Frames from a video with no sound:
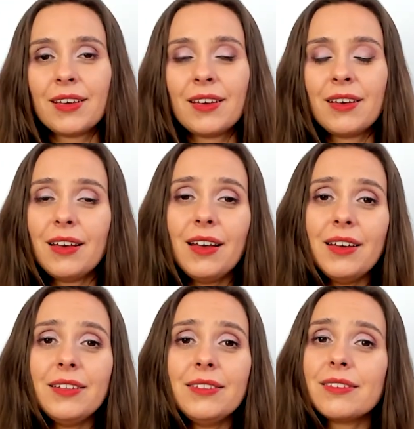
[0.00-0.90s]
And
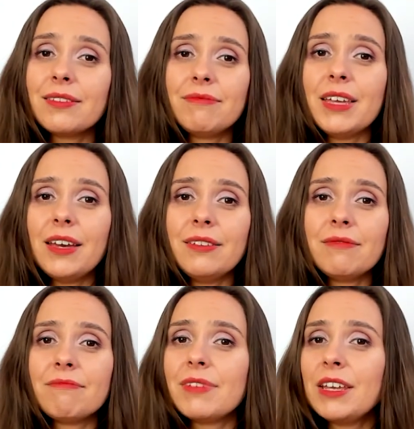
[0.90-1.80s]
then
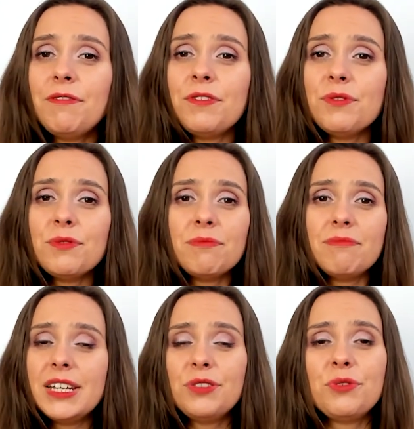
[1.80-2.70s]
if you need to
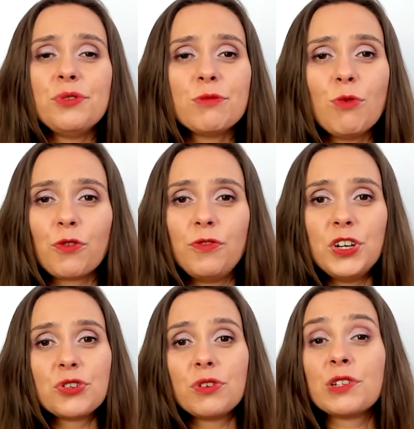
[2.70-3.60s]
use more
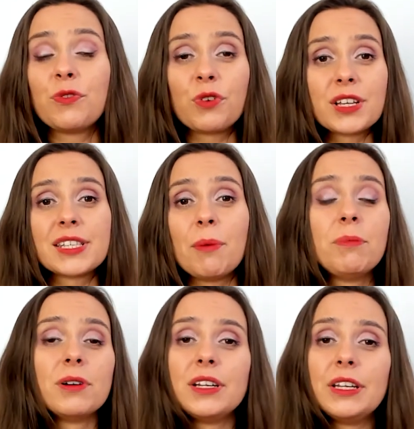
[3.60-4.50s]
visuals, for example,
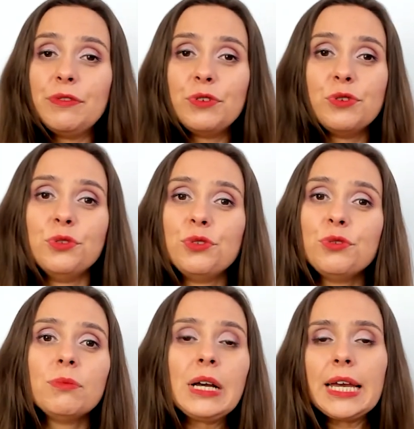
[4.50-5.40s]
if you use Zoom,
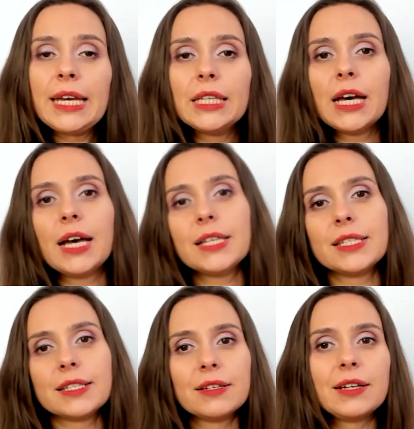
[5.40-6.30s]
it has
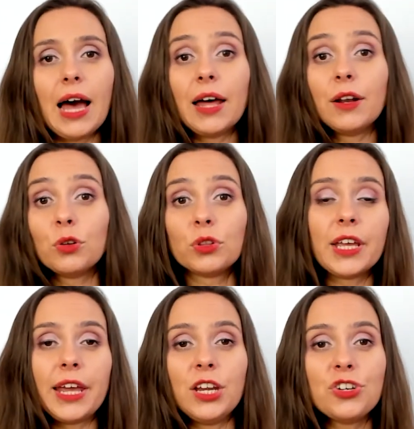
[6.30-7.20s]
an
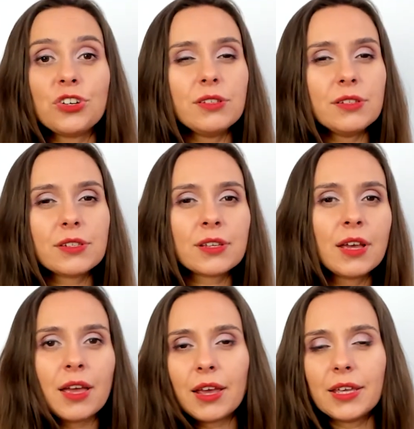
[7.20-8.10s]
annotations,
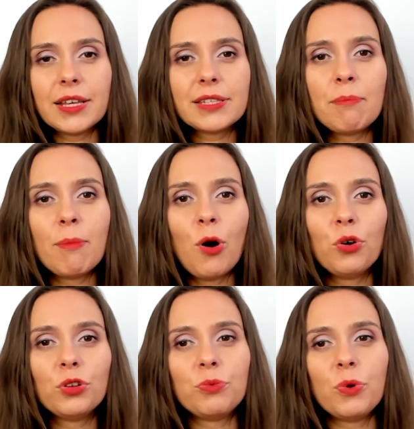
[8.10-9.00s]
it has a mode
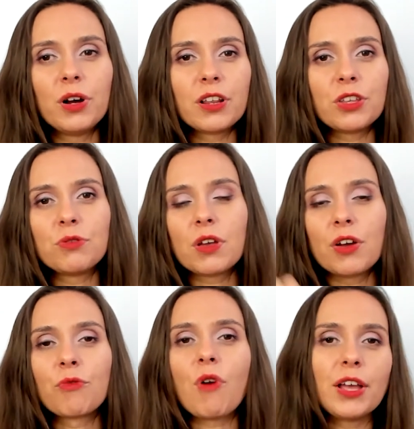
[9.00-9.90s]
where you can
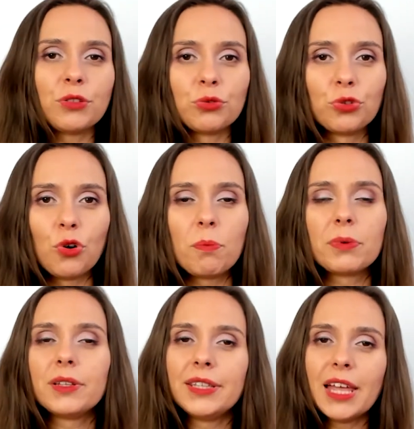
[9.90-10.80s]
write on top.
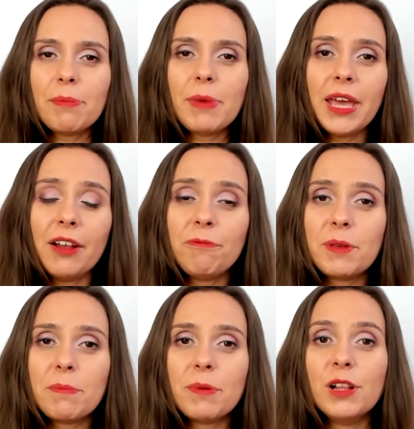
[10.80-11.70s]
That may help
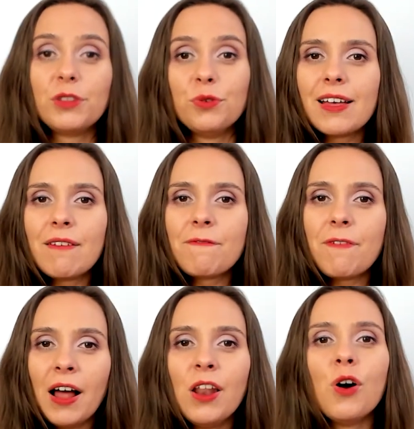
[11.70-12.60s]
people to
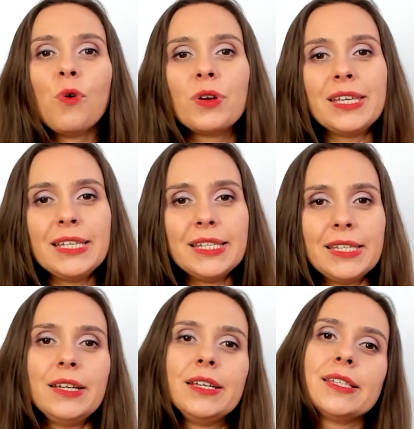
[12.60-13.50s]
follow easily
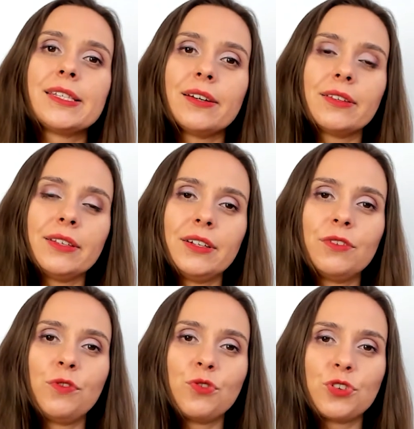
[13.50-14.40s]
certain
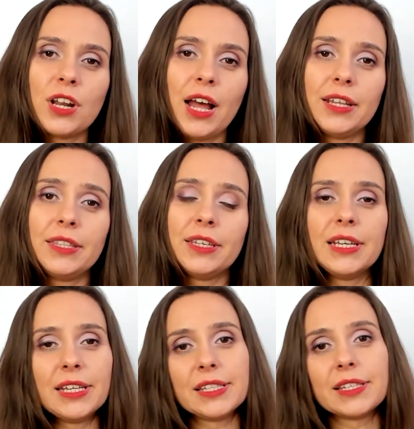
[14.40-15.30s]

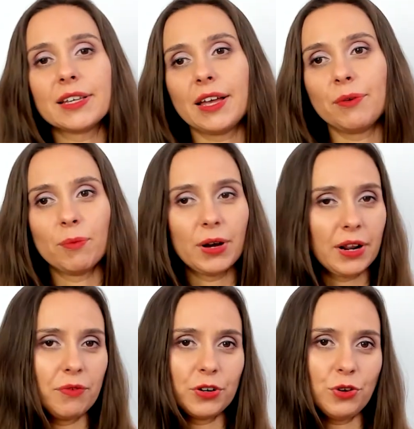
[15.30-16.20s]
functionalities, whatever
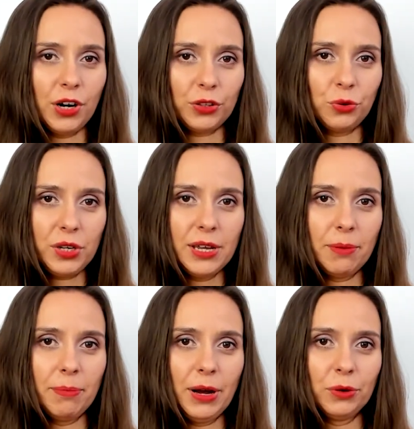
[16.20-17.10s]
you are talking
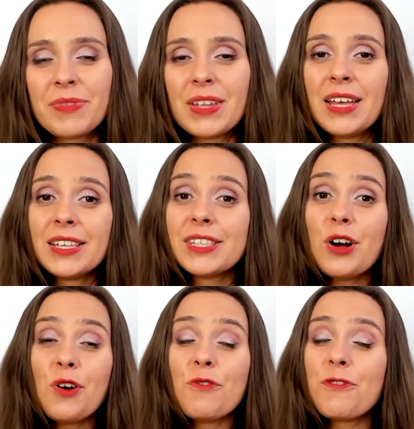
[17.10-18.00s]
about. So
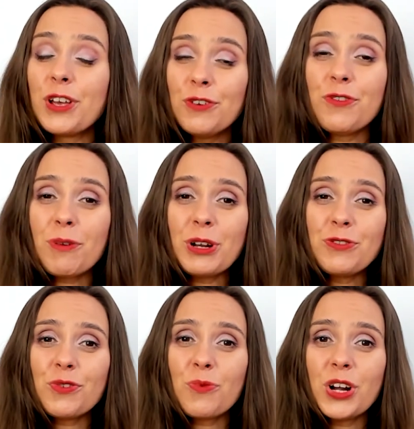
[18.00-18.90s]
thank you so much for
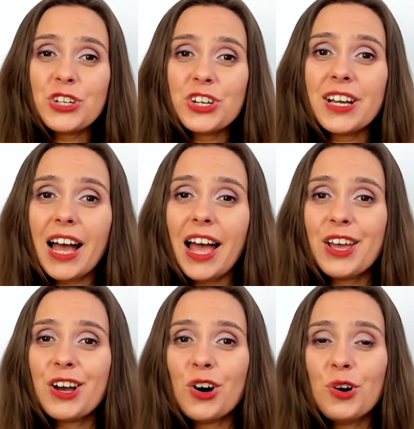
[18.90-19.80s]
watching. I
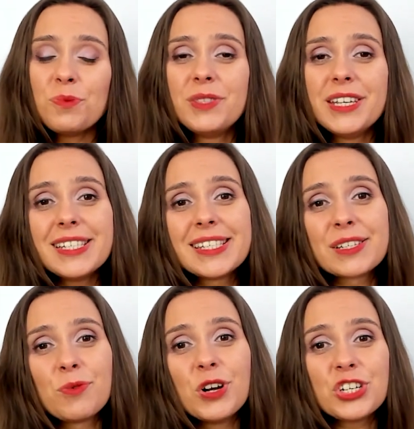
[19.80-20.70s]
hope these
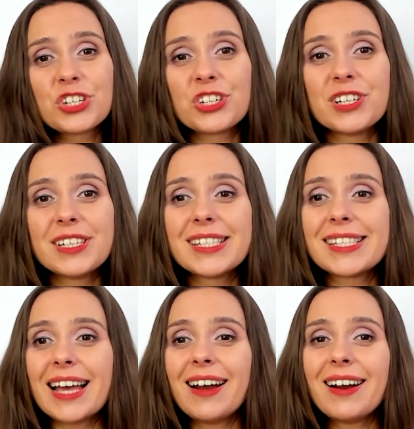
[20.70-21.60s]
questions
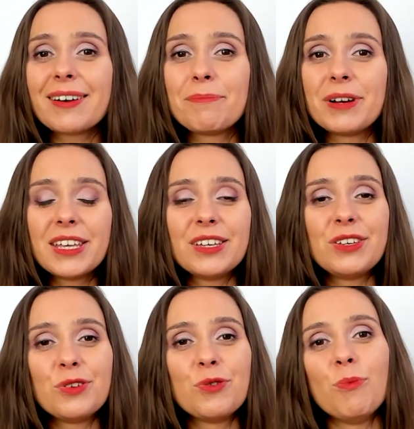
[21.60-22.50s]
are bringing you
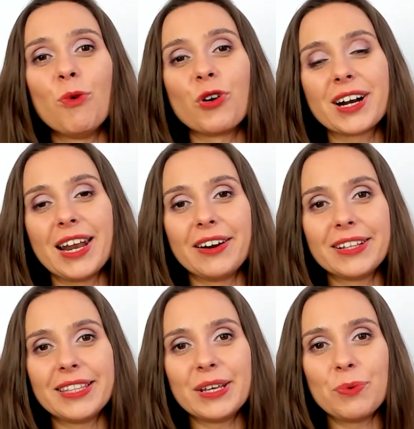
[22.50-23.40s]
more clarity
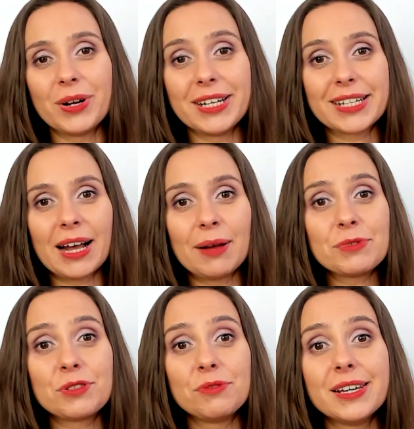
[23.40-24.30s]
when it comes to
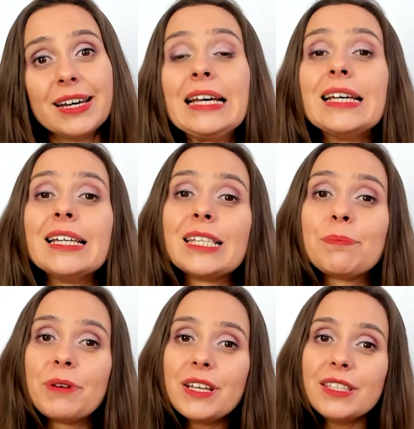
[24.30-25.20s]
the
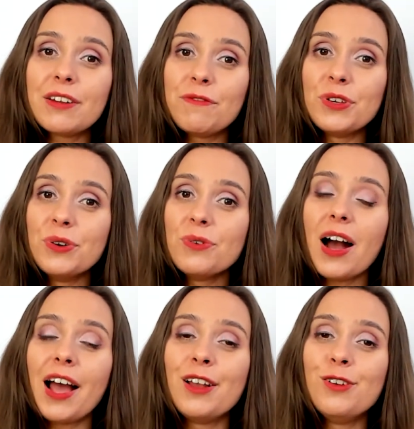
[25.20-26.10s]
sprint review. I
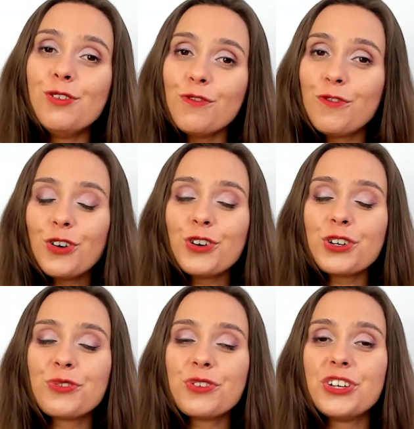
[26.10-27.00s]
look forward to
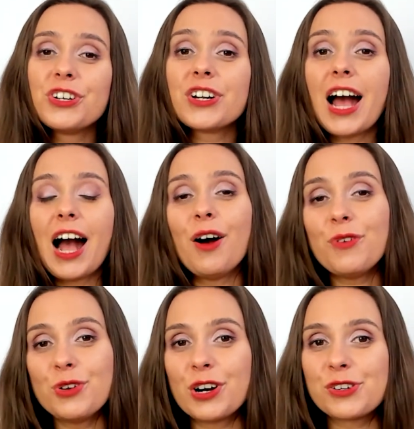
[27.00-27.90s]
hear how you are
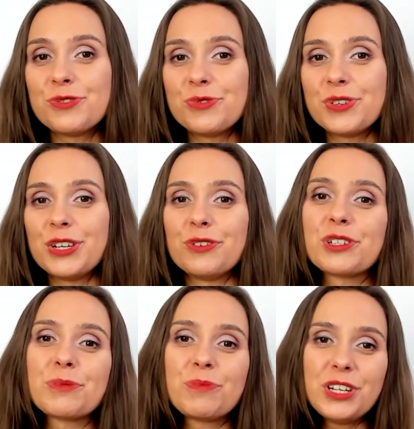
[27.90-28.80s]
doing your
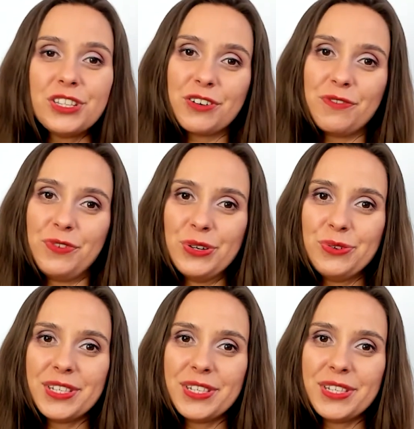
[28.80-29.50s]
sprint reviews.